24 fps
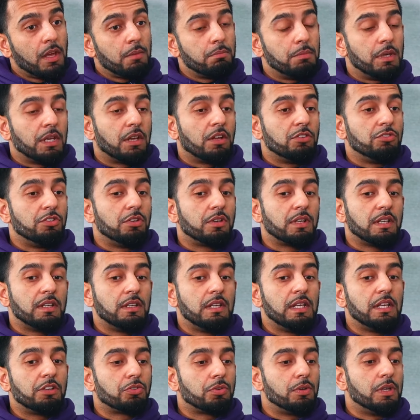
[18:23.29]
because you can
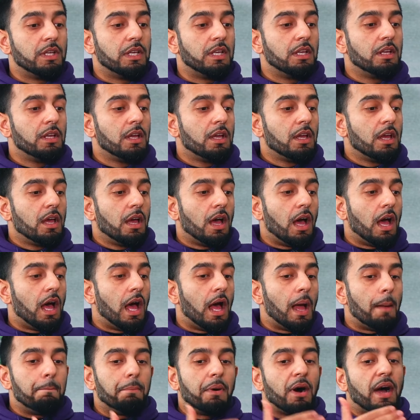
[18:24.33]
literally
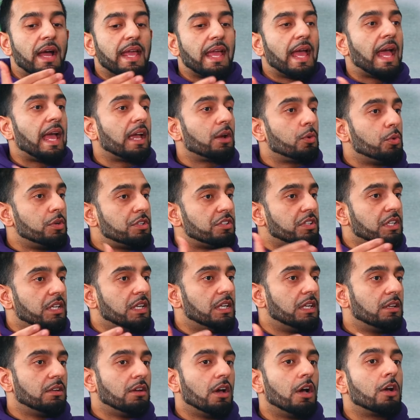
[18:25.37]
uh, buy
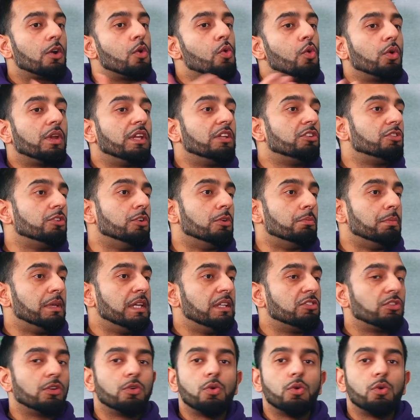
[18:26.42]
equity according to your means,